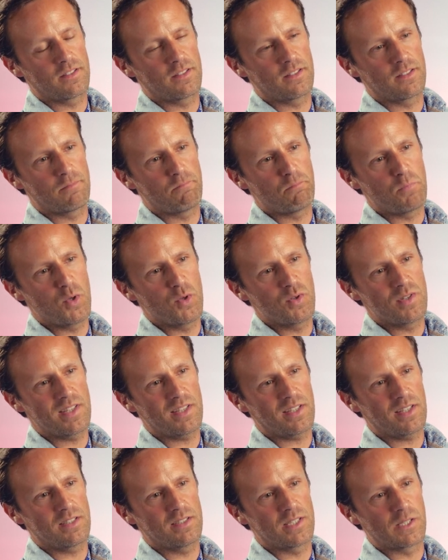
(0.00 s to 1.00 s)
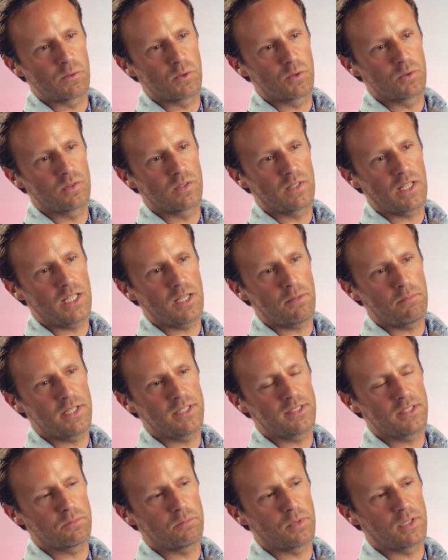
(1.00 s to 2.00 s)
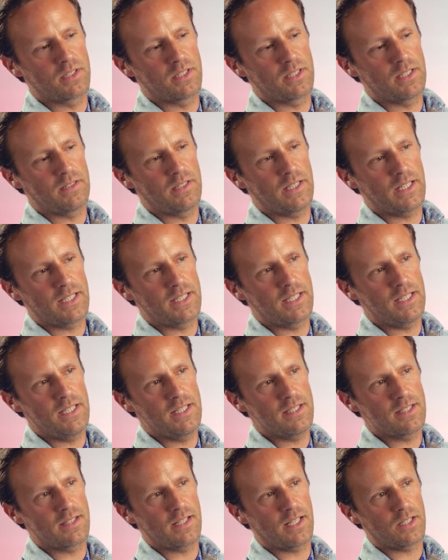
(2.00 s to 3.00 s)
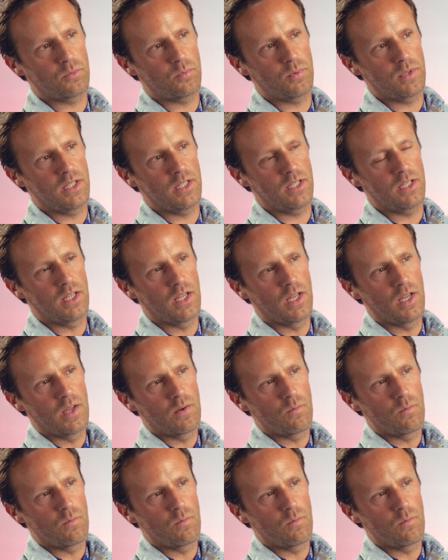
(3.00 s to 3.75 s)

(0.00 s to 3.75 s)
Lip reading: music in their own databases, but the idea is that we